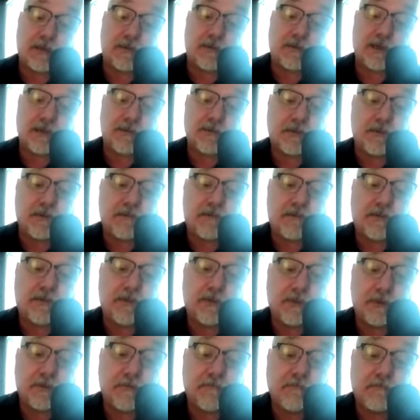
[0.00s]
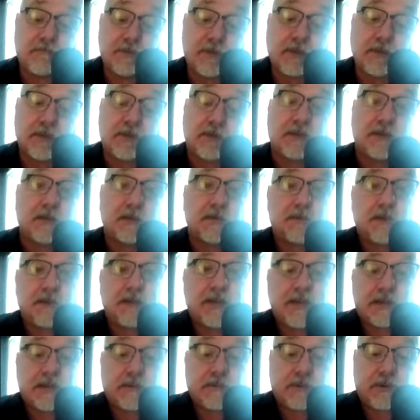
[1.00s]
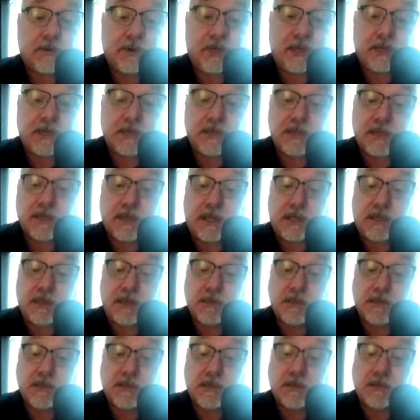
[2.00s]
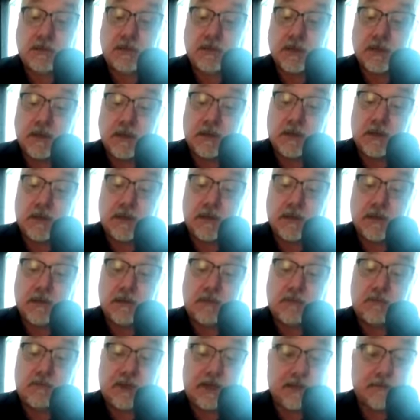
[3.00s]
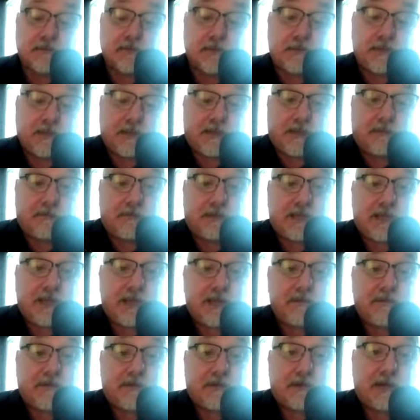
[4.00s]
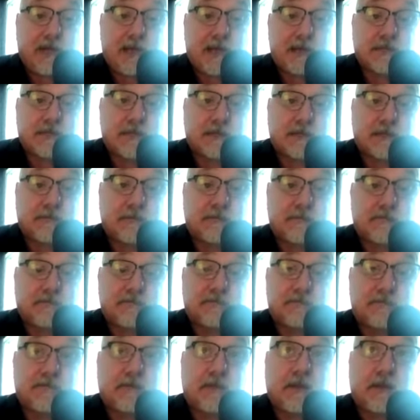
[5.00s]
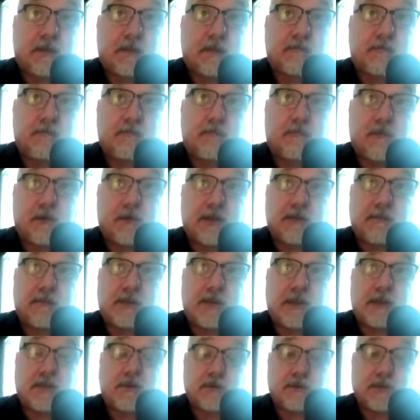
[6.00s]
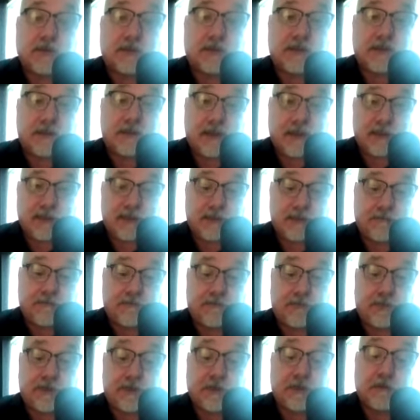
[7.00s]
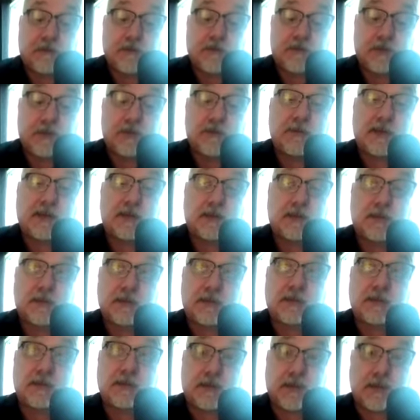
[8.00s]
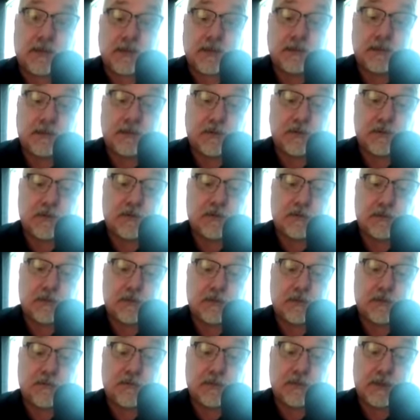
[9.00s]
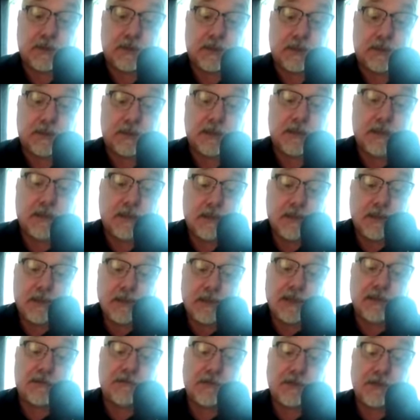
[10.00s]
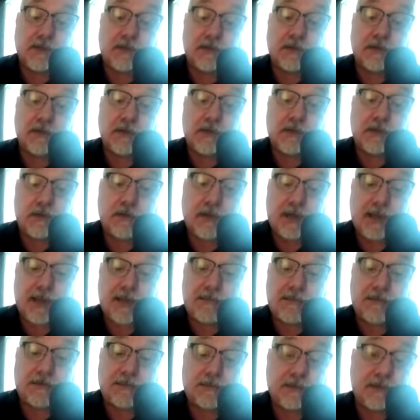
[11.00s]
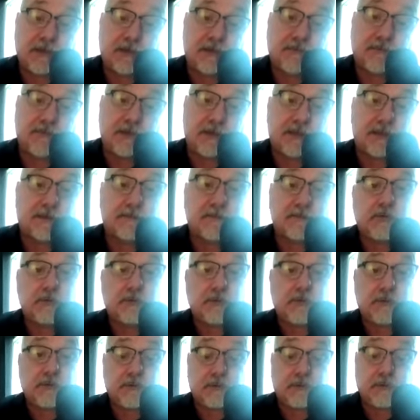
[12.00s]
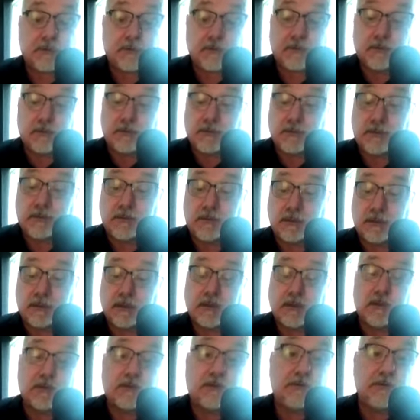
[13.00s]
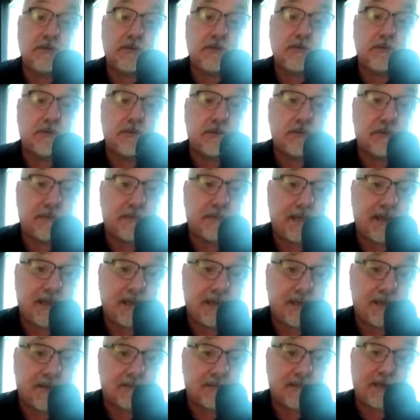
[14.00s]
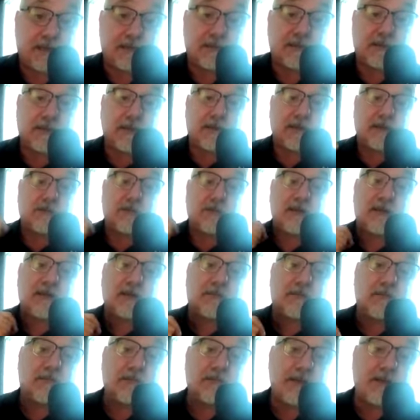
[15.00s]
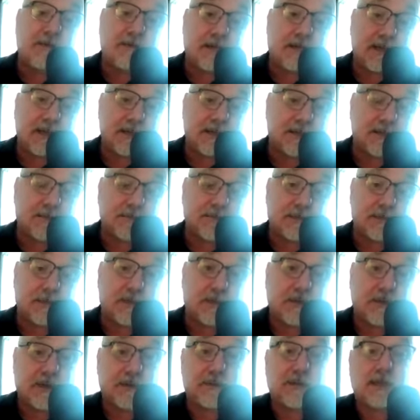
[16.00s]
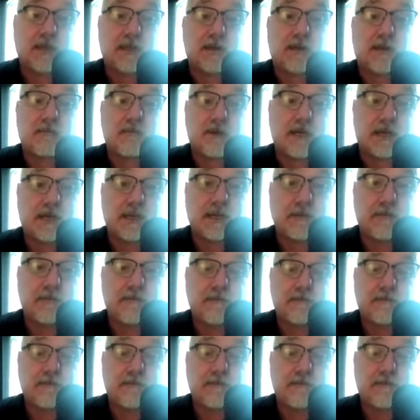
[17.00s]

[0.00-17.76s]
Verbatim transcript: do I move forward? The way our brain changes is by repeated behavior and action. What am I doing today? What am I doing today? Over and over again. As we learn new habits, we develop new grooves, new neural pathways. We can rewrite the programming in our mind.